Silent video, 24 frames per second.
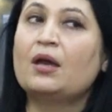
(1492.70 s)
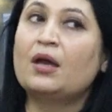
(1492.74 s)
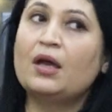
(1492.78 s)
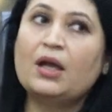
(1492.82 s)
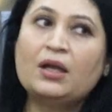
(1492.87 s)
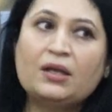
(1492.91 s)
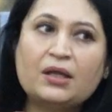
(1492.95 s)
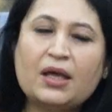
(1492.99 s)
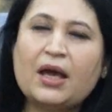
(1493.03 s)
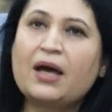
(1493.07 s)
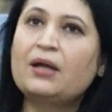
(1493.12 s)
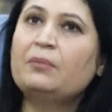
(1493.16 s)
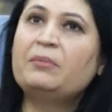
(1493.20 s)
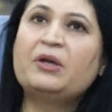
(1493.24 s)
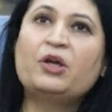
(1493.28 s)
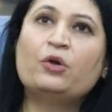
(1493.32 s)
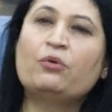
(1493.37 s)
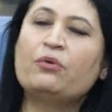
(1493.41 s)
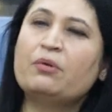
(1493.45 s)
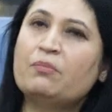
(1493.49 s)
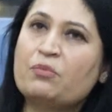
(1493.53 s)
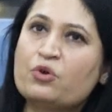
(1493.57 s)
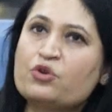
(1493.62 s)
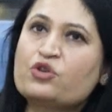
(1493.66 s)
It can be
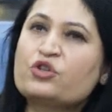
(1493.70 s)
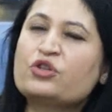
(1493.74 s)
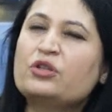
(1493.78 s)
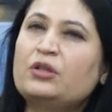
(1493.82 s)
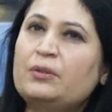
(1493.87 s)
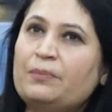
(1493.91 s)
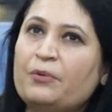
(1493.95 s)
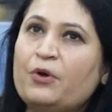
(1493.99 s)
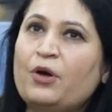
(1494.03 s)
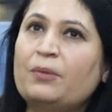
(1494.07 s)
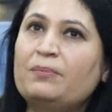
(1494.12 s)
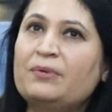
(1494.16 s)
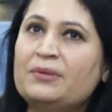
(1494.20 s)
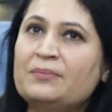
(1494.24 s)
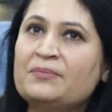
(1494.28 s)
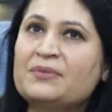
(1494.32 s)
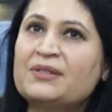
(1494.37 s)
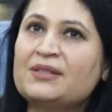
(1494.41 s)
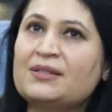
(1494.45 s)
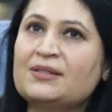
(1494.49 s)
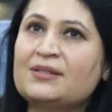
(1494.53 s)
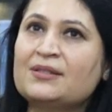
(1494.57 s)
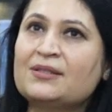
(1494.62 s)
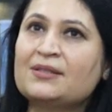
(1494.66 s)
your emotional
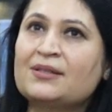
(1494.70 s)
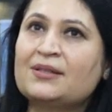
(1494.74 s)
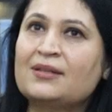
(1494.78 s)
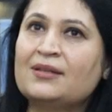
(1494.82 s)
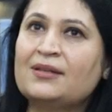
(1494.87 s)
problems.